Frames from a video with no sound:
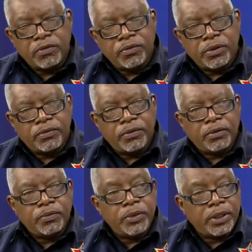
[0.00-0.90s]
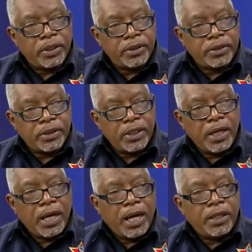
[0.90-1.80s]
of workers
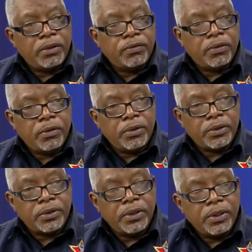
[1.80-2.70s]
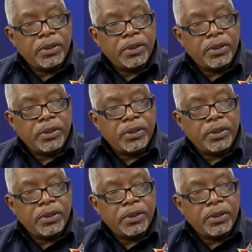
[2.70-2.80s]
and, of course,